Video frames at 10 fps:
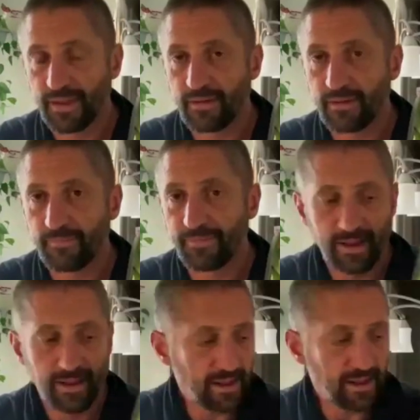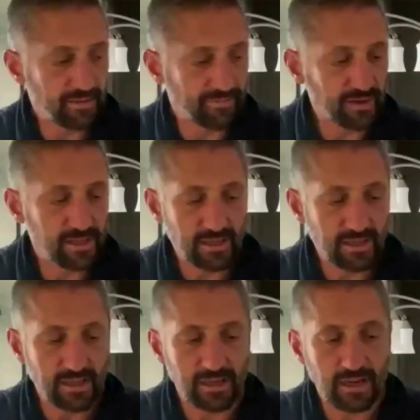And they're very
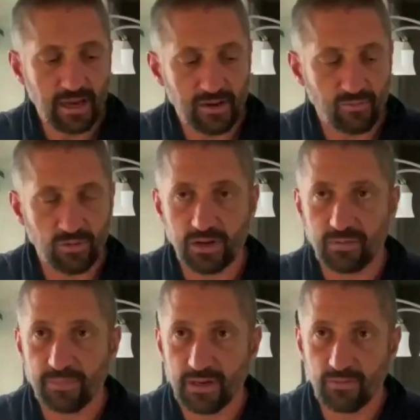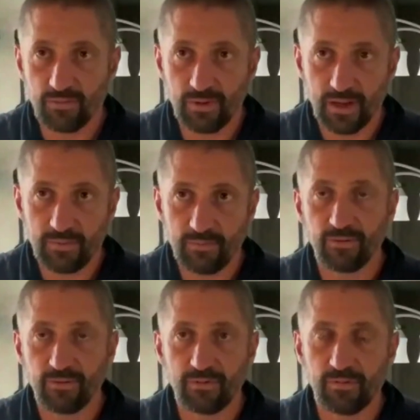thin, and we're going to be right
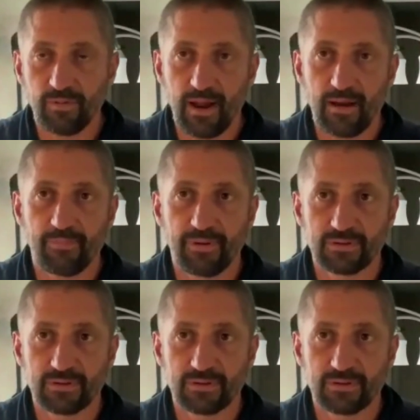before we wrap.